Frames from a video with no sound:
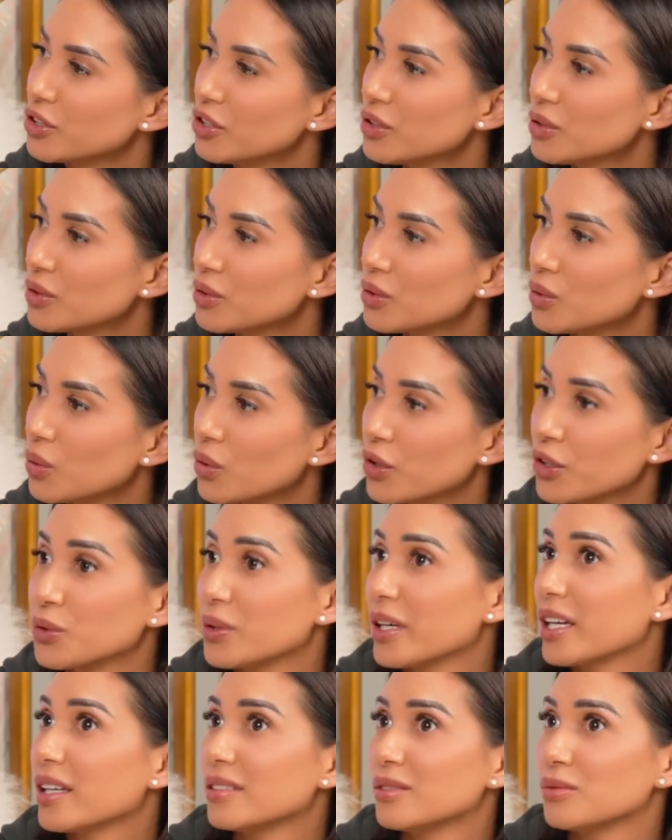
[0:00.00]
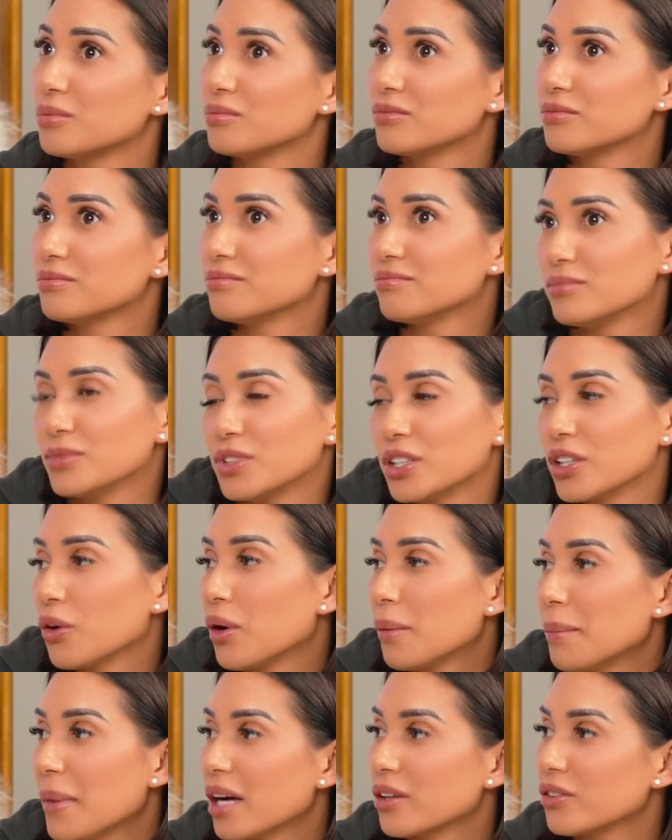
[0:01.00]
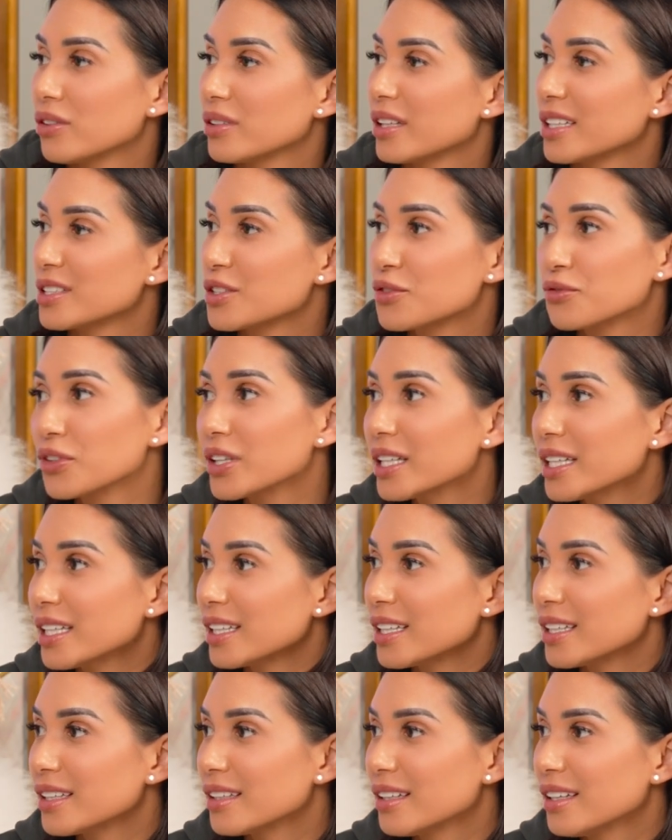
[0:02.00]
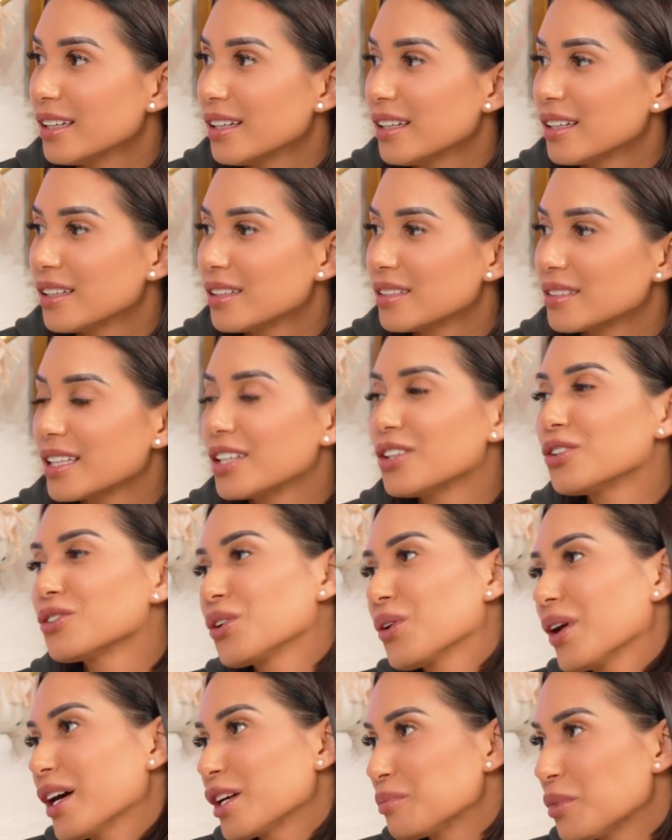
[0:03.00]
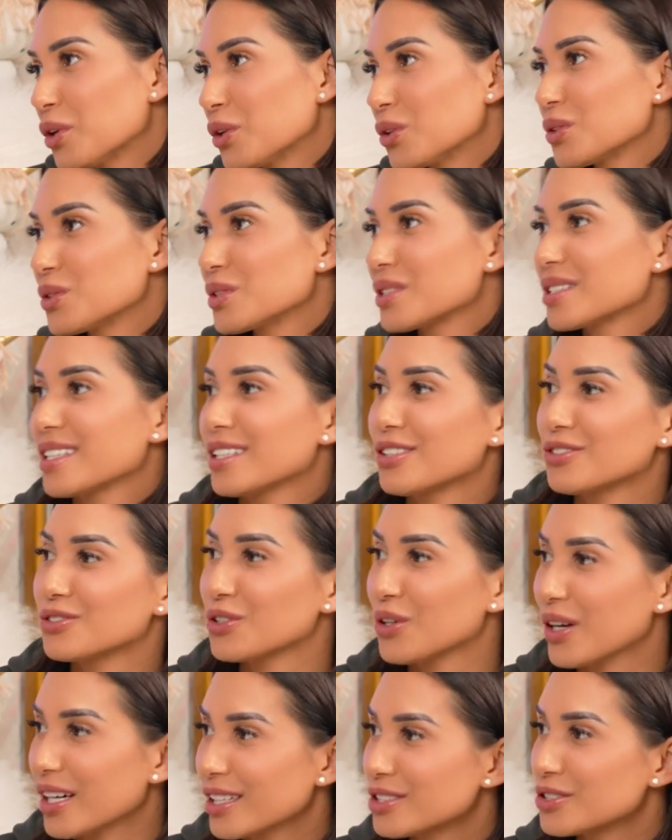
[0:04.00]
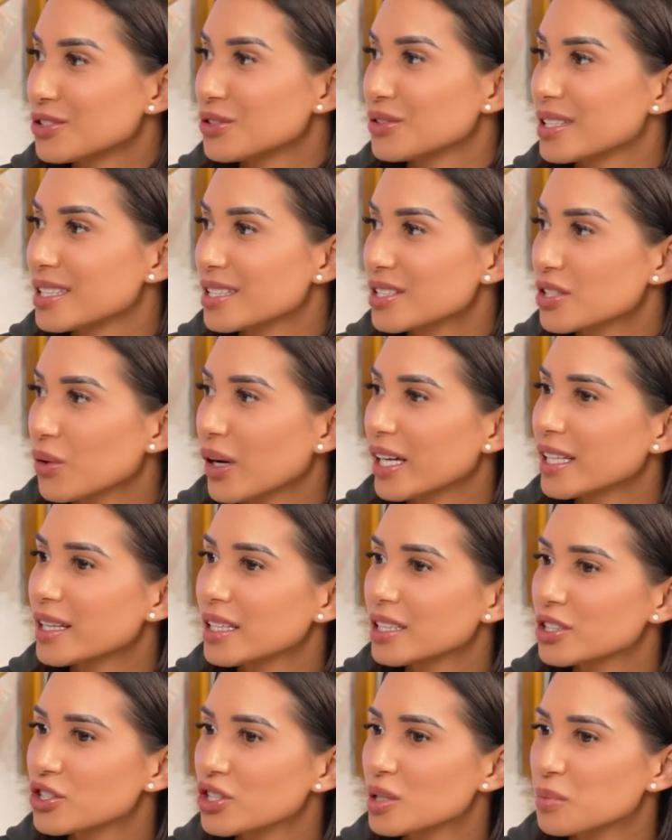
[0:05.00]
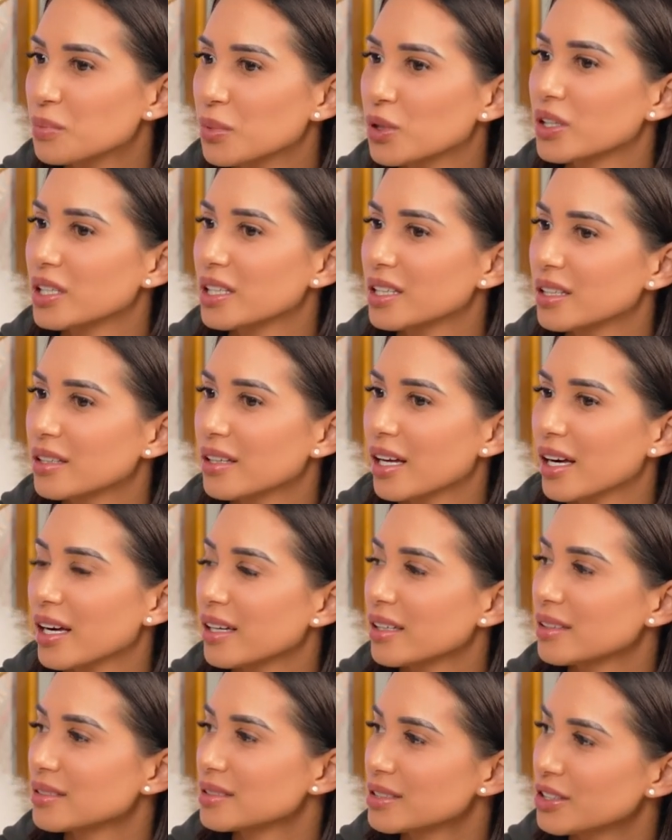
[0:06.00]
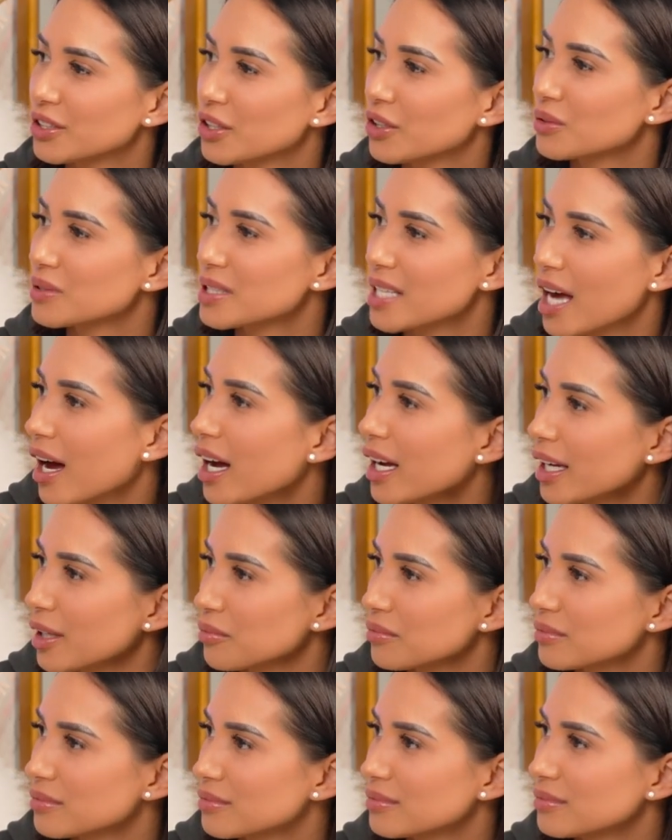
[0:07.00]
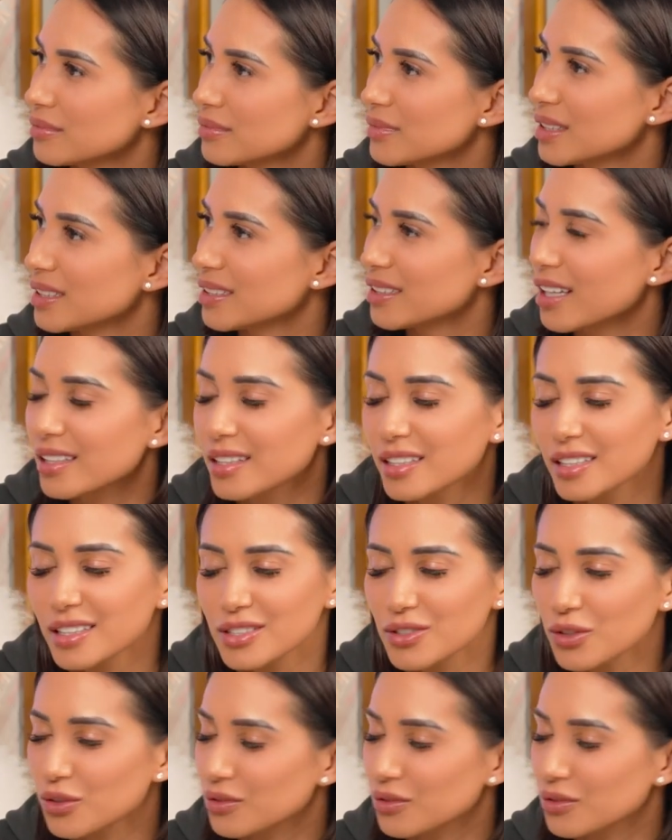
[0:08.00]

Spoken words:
new or you get, you know, a model that's free, they don't know how to pose. They don't know how to do this. So I think just putting in that, you know, time, nothing is